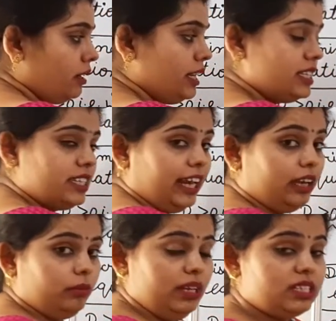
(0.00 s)

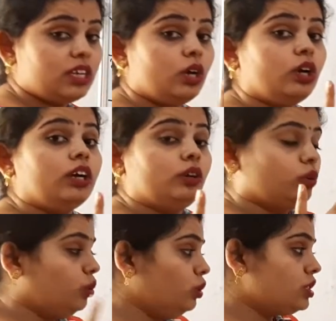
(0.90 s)
Distinct means
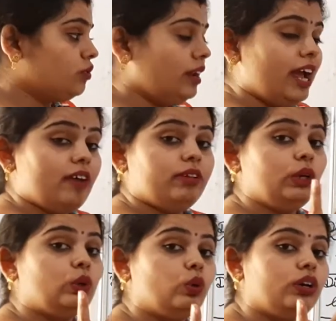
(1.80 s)
roots will
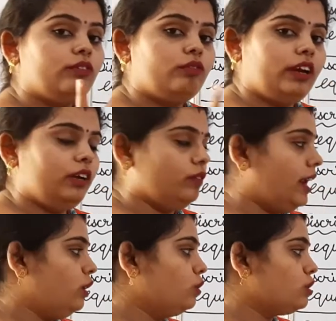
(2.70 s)
having two different
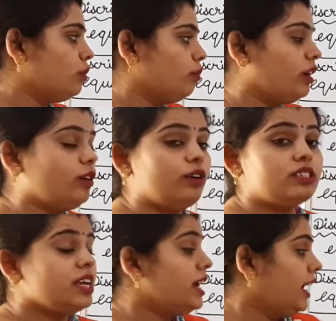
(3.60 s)
values,
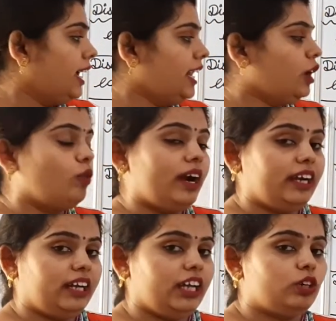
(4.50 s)
because in a
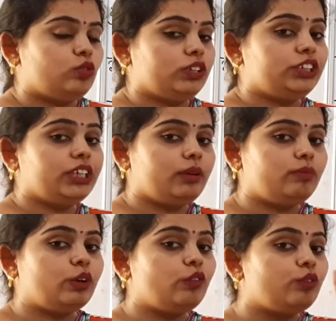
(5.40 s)
quadratic equation
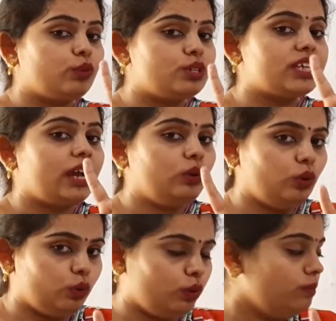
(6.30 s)
number of roots are
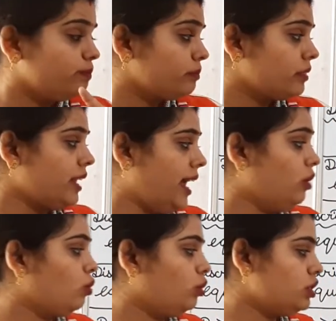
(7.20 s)
2,
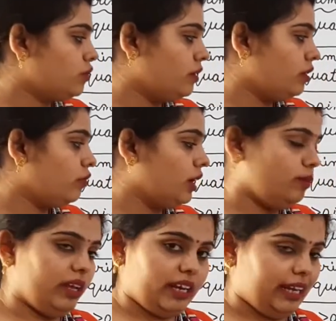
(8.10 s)
then roots
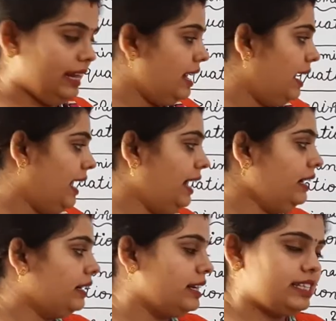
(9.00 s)
will be real
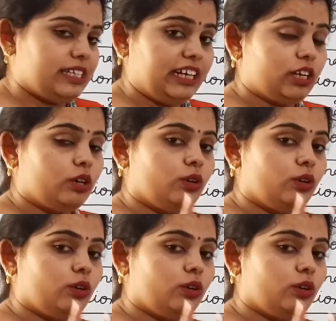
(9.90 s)
and distinct.